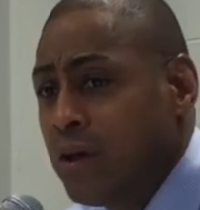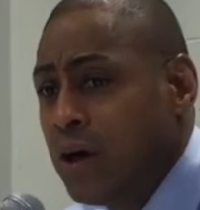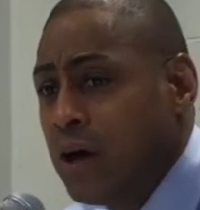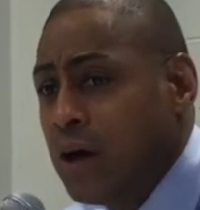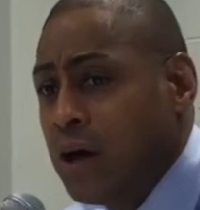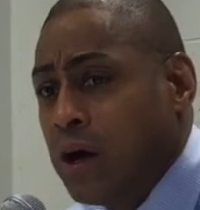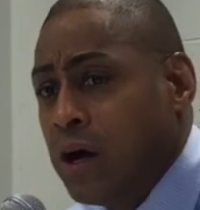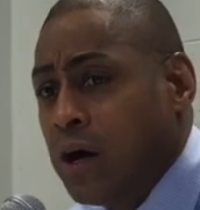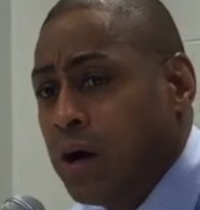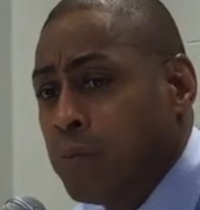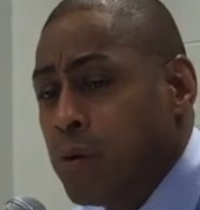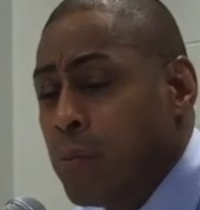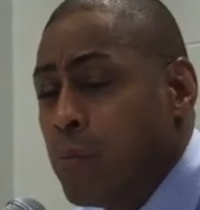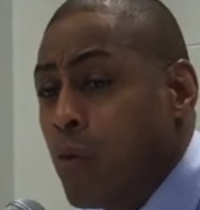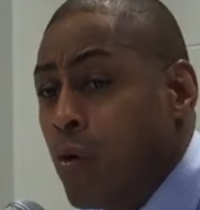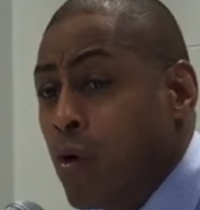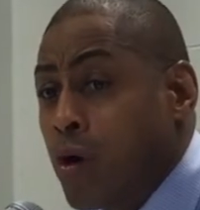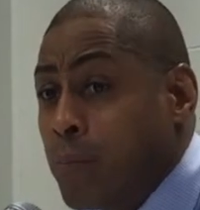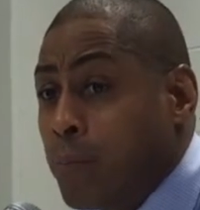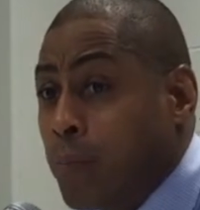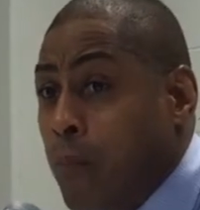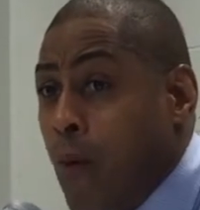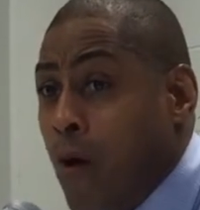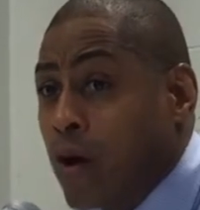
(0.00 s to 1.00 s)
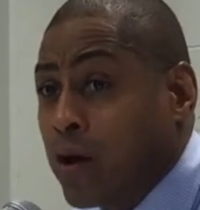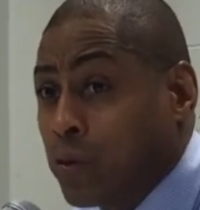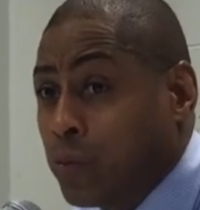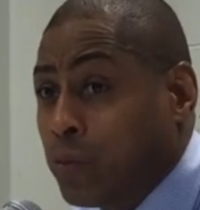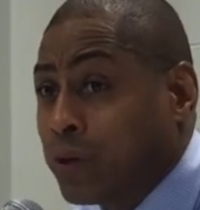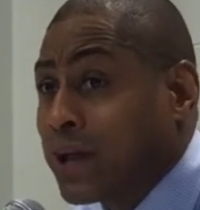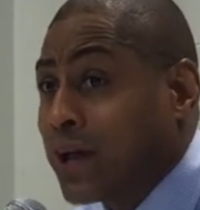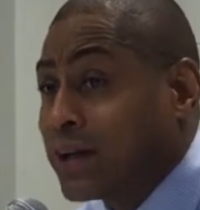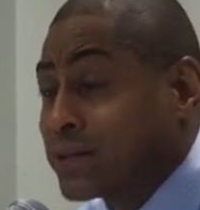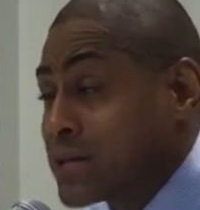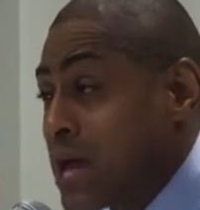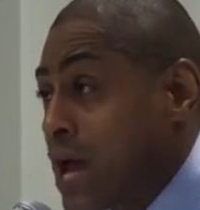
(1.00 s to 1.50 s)
But more
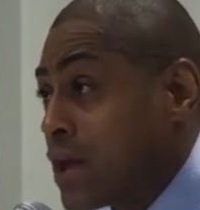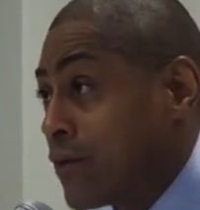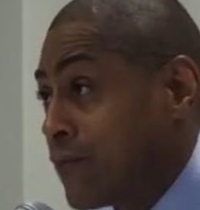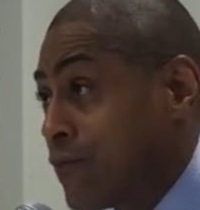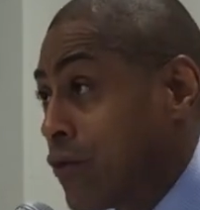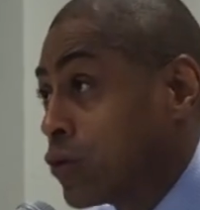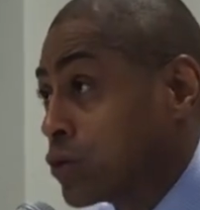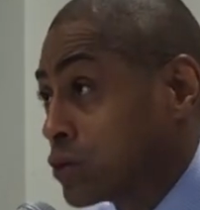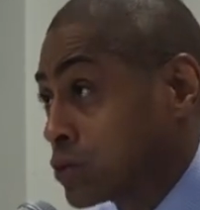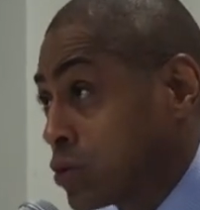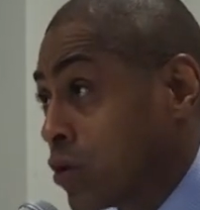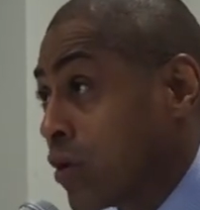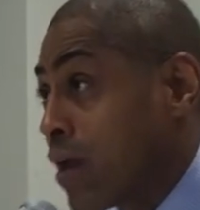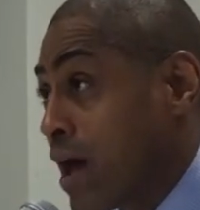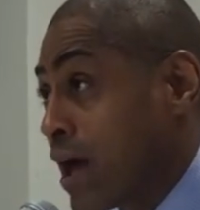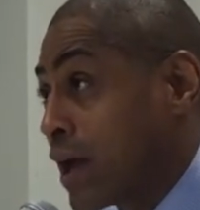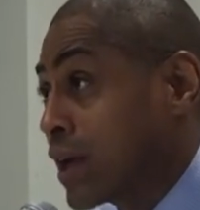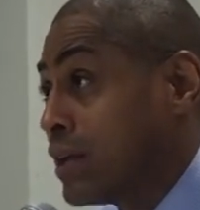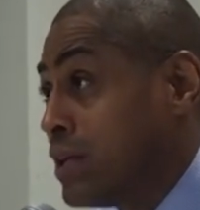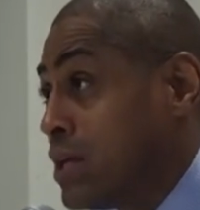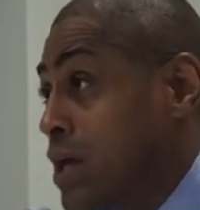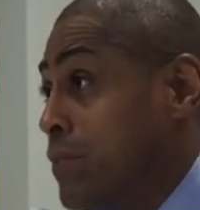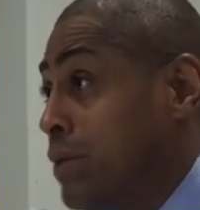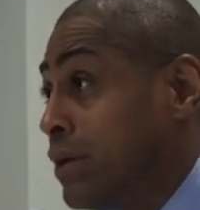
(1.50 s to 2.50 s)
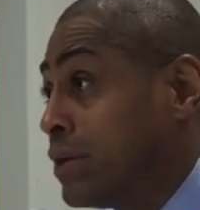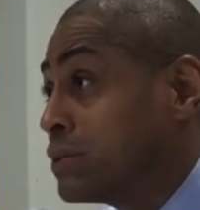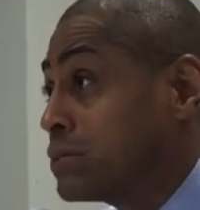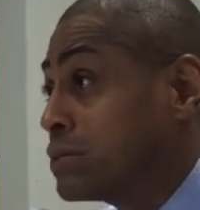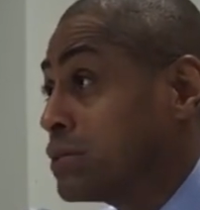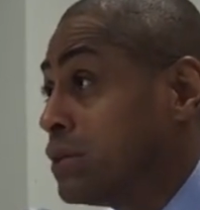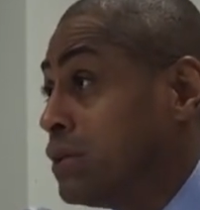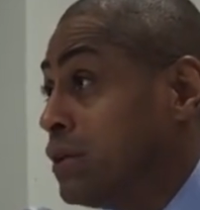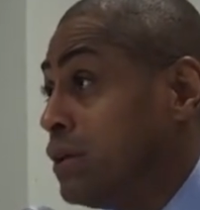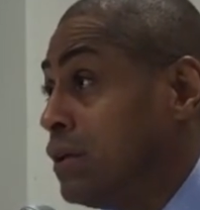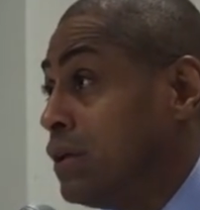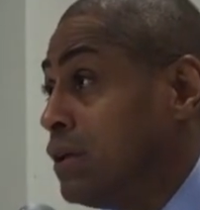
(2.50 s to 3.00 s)
importantly, we got time to focus on our academics.